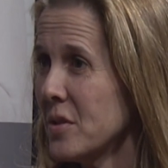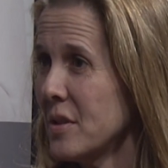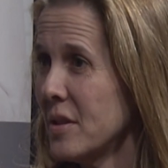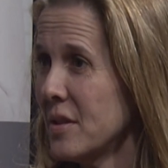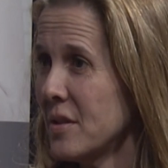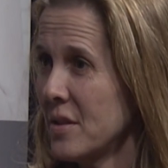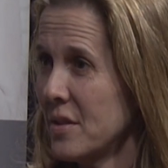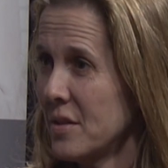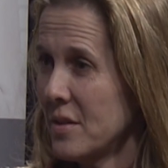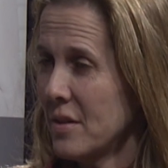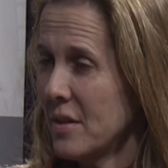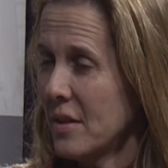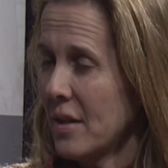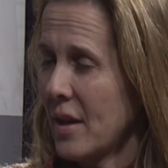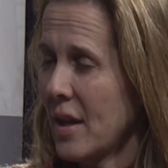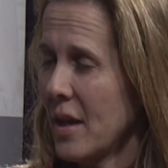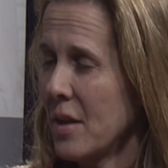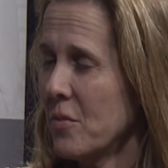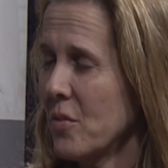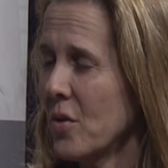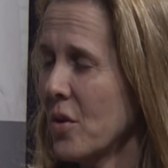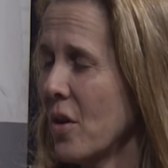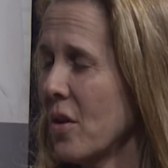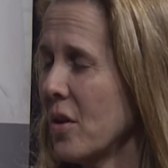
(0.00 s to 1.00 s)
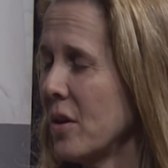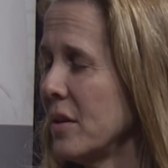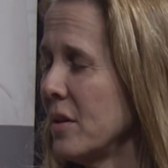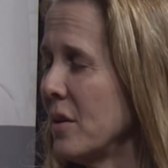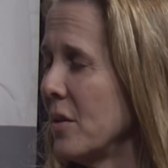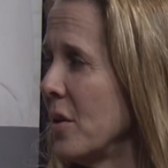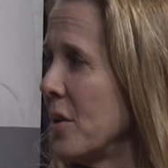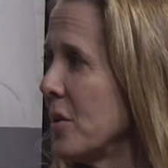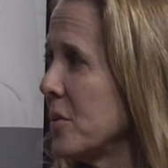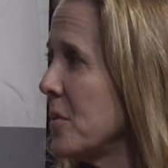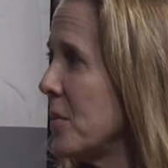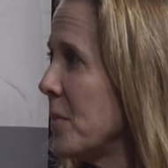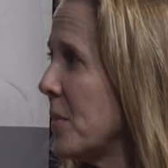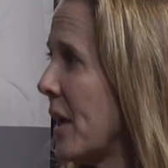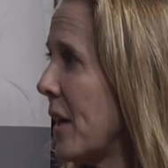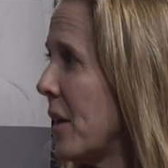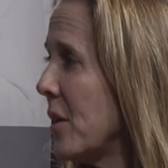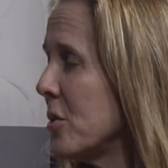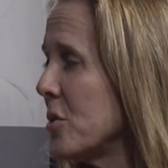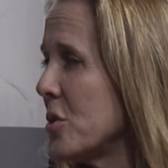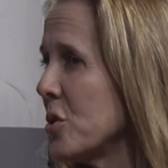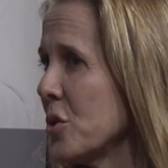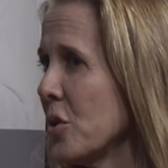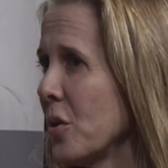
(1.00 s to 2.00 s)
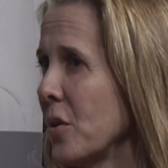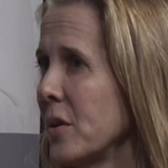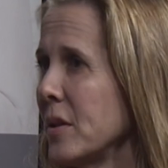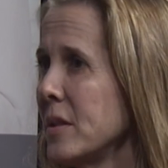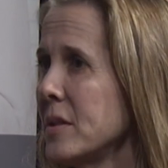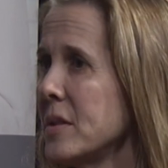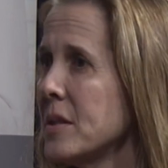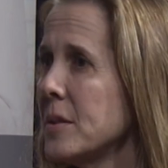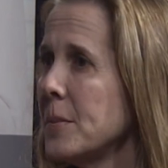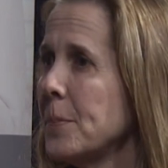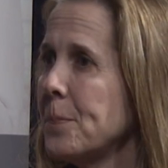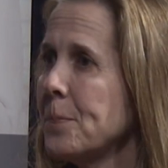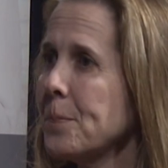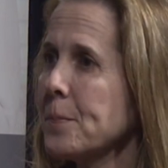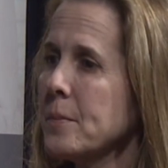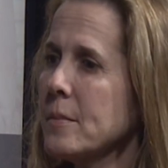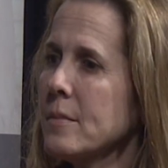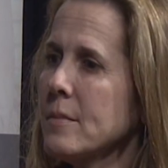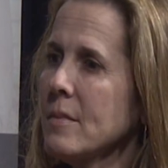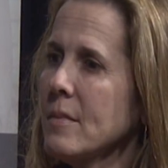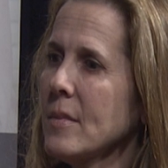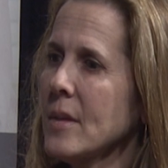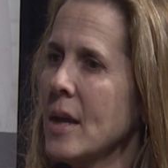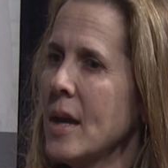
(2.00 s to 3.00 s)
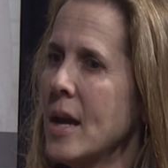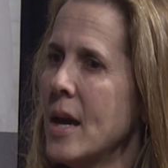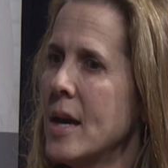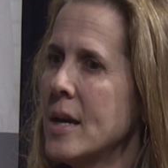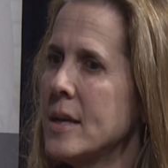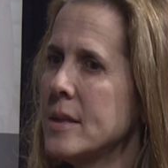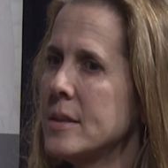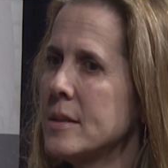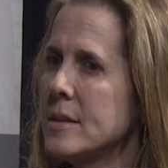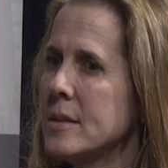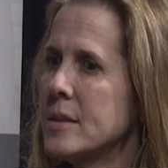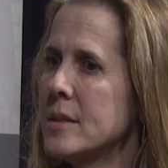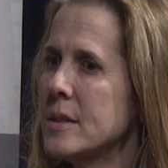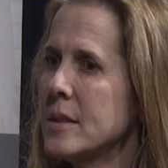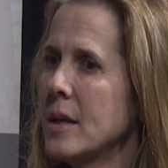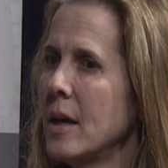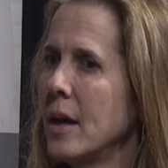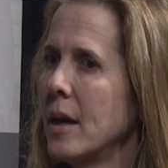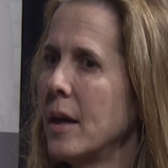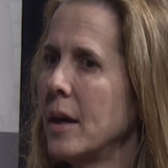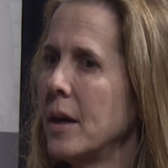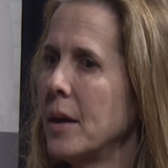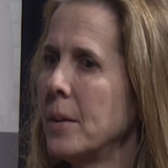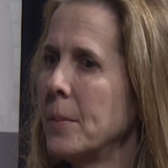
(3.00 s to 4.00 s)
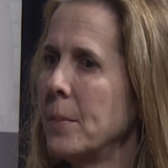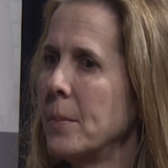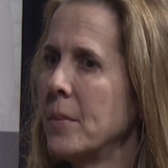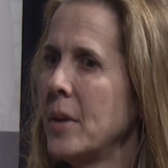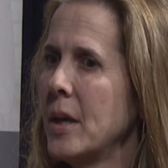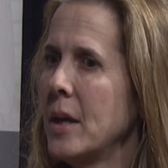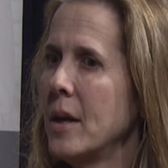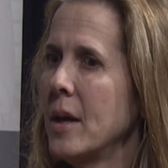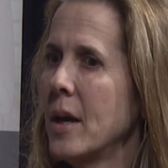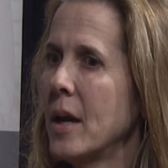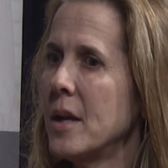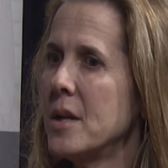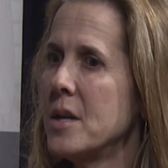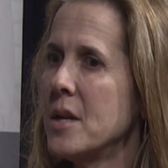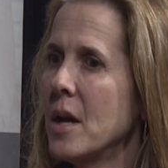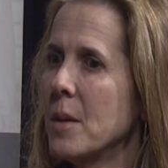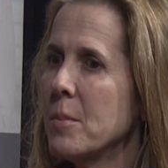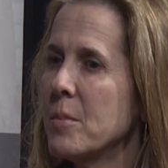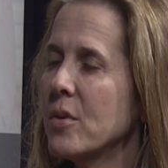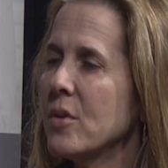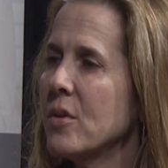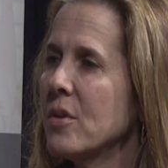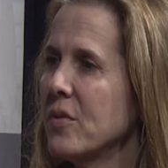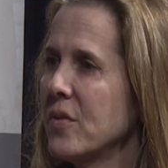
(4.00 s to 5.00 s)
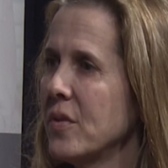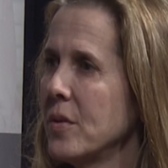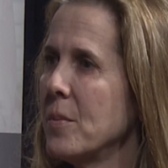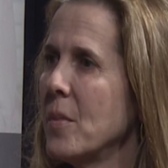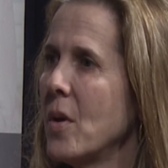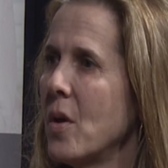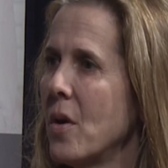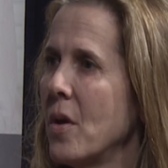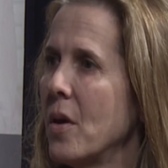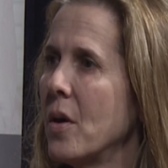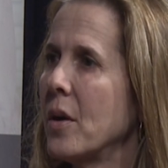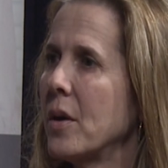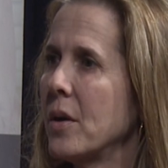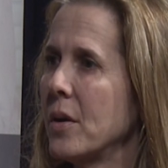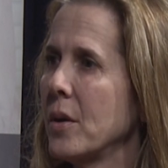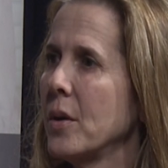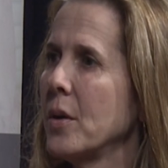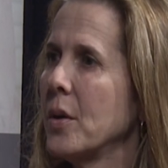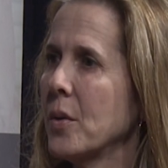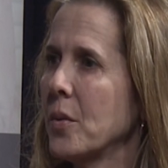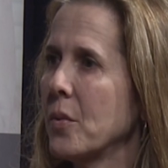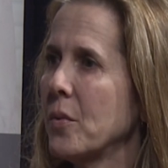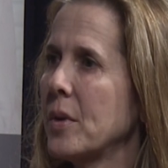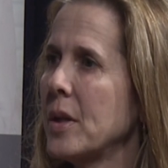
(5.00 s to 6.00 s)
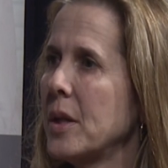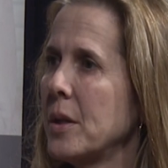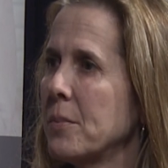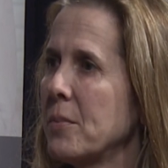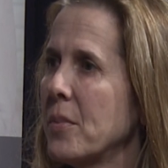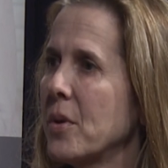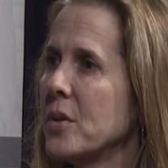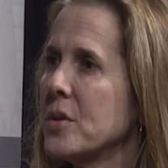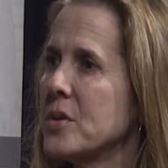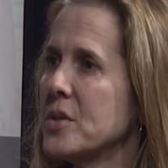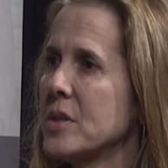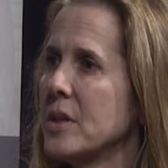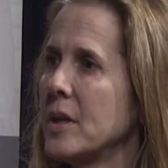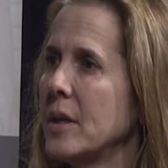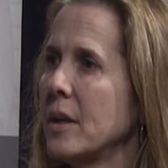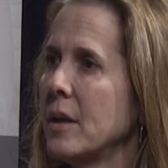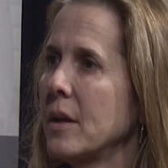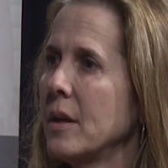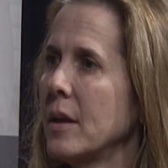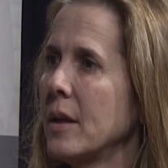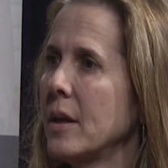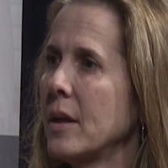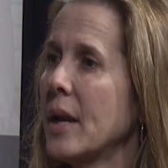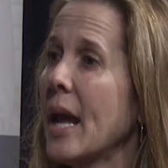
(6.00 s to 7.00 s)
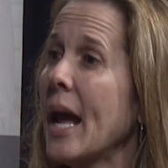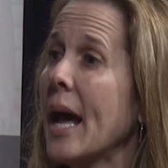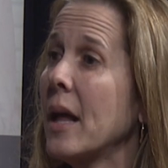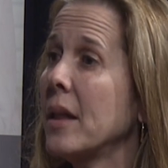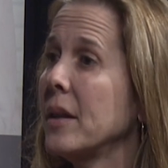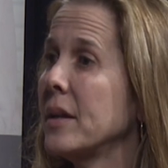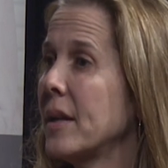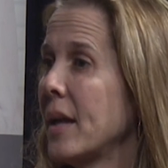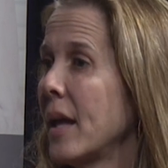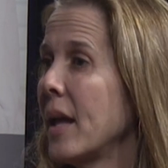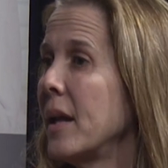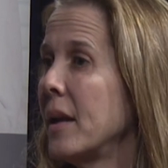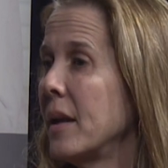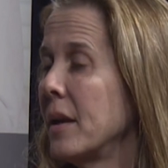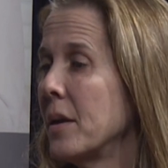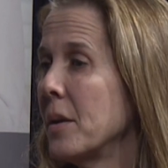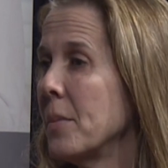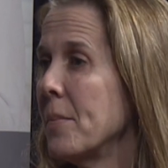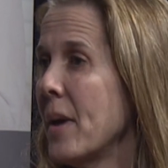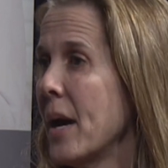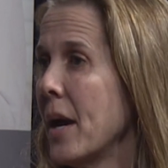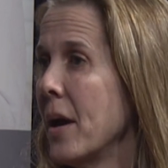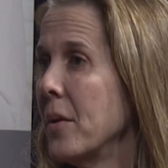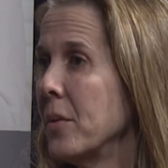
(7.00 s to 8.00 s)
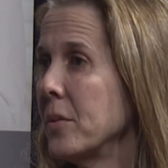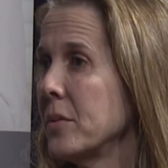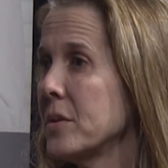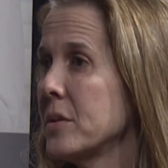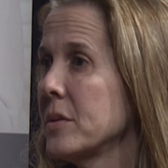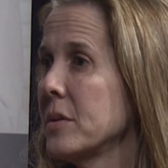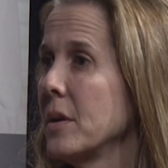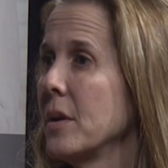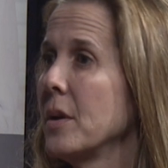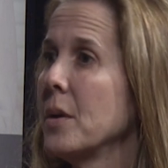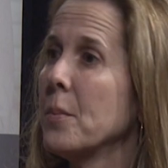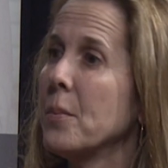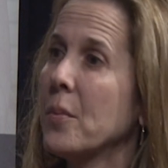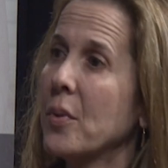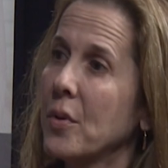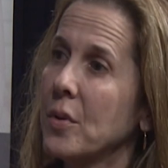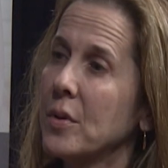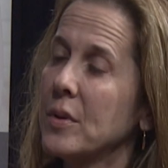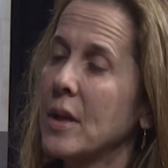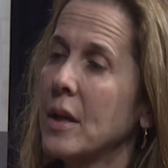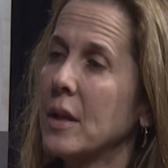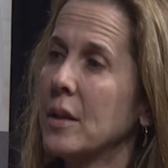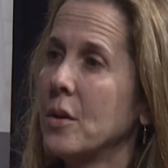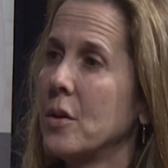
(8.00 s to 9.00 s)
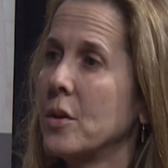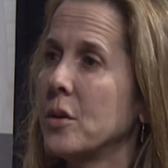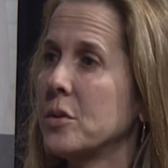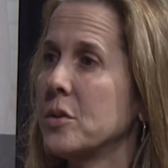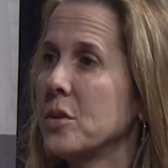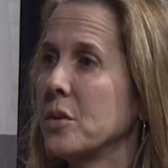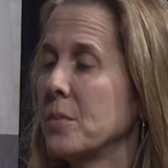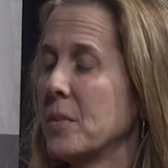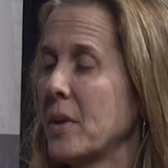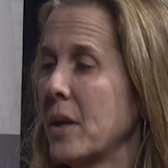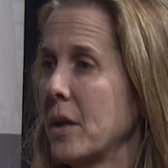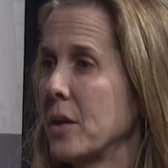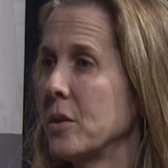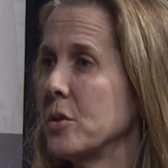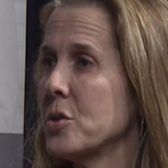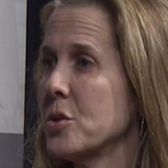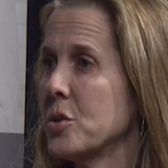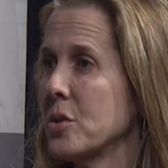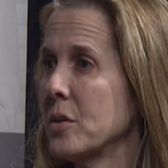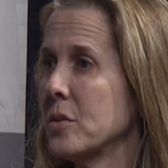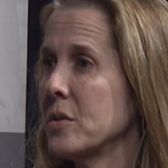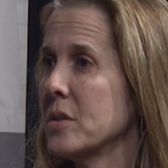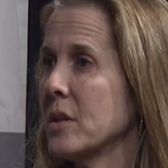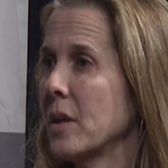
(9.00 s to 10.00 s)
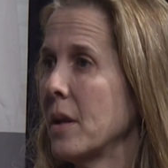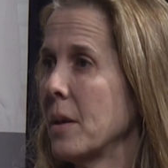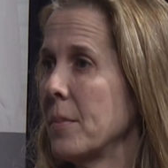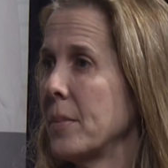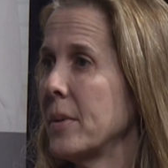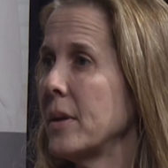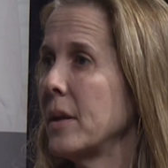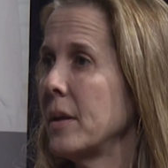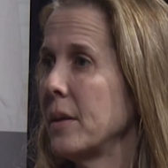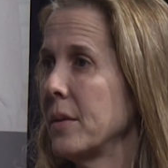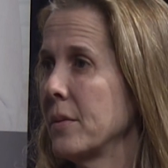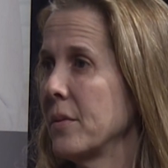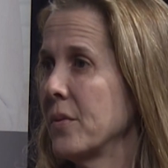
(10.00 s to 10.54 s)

This is, again, regarding the long-term care insurance. And a number of them are reimbursing an allocated amount per that long-term care insurance company.